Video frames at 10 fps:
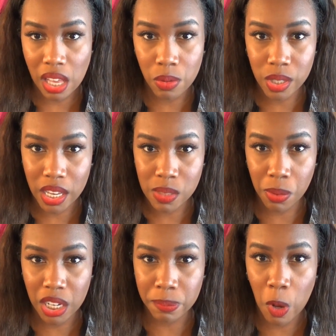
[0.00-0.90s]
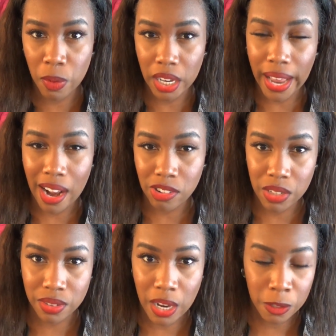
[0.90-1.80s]
I always like spray them on, like I don't
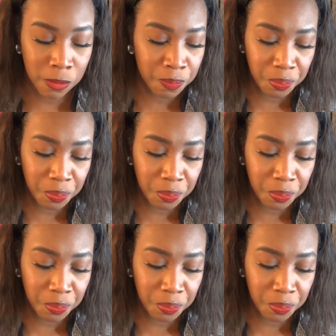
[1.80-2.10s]
even know.